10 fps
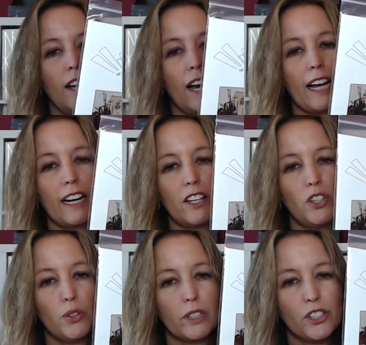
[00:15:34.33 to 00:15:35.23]
Got a
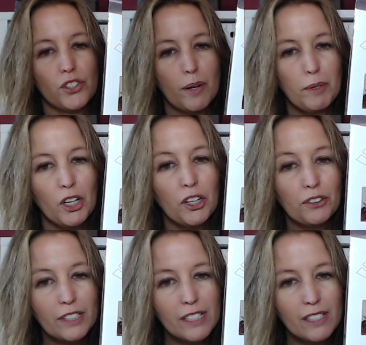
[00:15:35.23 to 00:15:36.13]
New York Dreamer
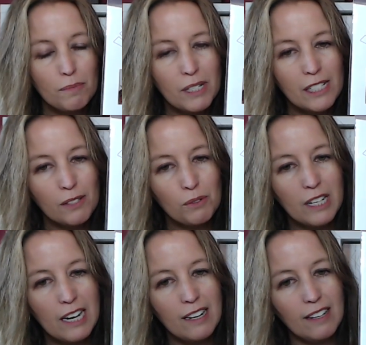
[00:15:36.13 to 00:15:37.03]
Christmas
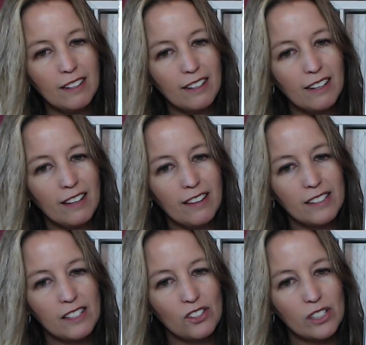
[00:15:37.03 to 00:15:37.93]
one.
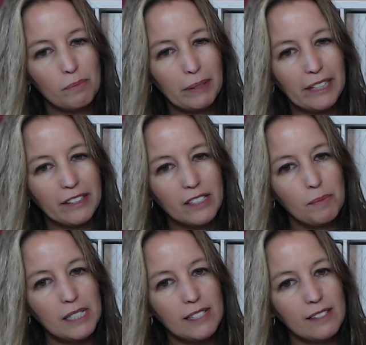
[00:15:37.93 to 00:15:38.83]
This is just Merry
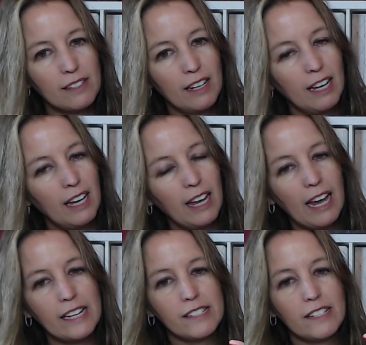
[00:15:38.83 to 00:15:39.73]
Christmas.
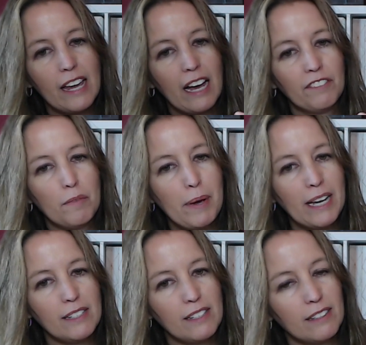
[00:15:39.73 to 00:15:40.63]
Has the
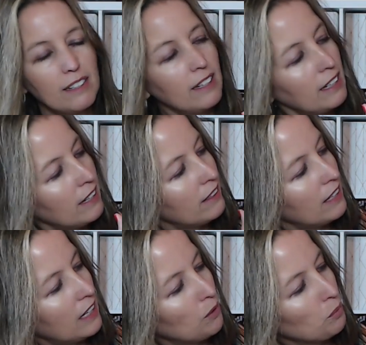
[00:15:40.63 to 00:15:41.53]
alphabet, and
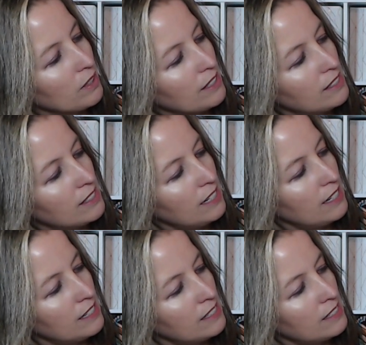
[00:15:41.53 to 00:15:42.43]
then where the C
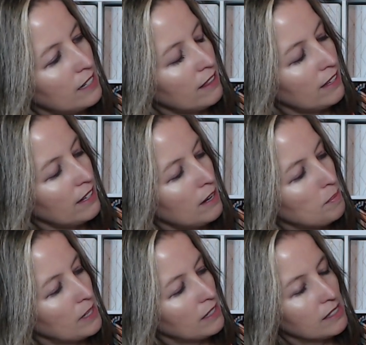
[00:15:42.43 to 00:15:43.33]
is and the M
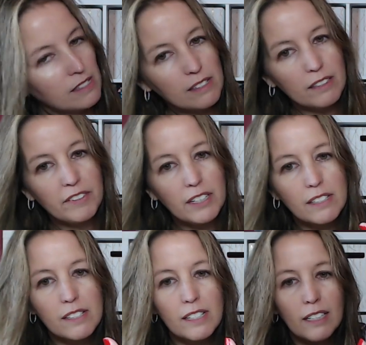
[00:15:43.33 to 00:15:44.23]
is, if you can
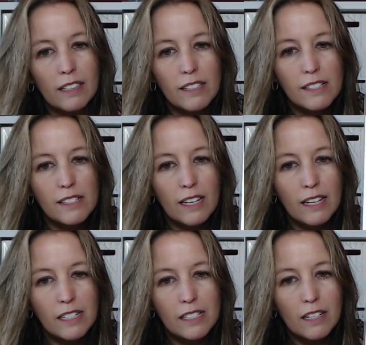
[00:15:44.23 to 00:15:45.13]
see it, it
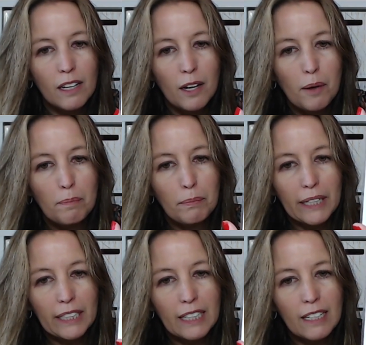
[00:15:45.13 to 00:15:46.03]
says
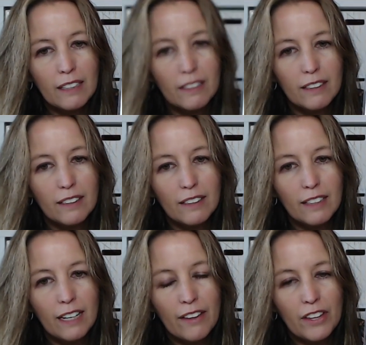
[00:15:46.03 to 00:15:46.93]
Merry
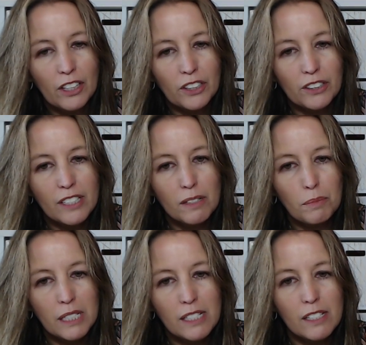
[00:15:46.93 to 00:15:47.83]
and then
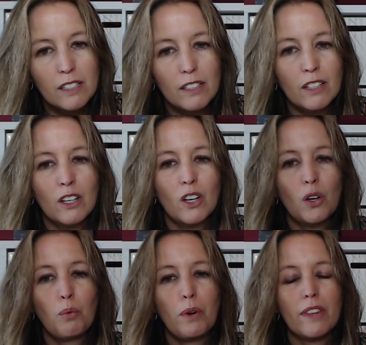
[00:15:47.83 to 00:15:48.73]
Christmas
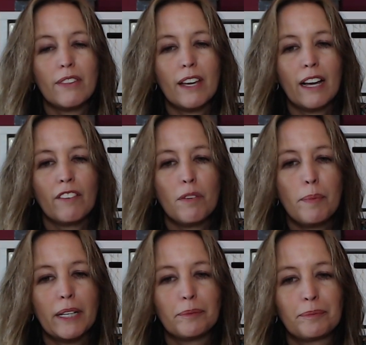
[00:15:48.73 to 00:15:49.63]
within that
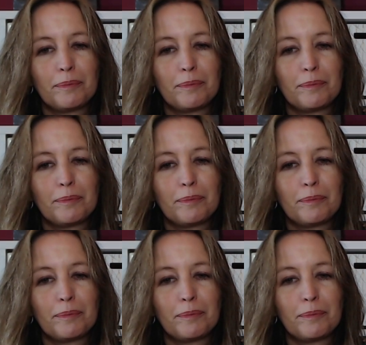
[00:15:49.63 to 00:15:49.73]
alphabet.